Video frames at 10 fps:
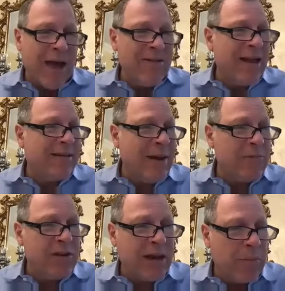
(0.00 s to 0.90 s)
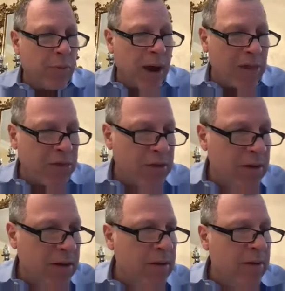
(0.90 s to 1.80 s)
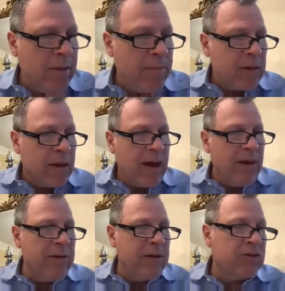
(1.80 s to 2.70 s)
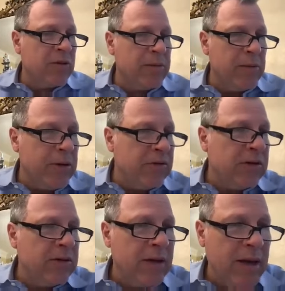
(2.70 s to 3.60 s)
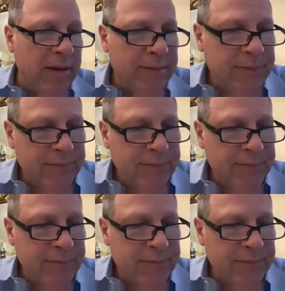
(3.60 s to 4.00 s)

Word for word: I haven't had time to take a breath. I've been extremely busy today.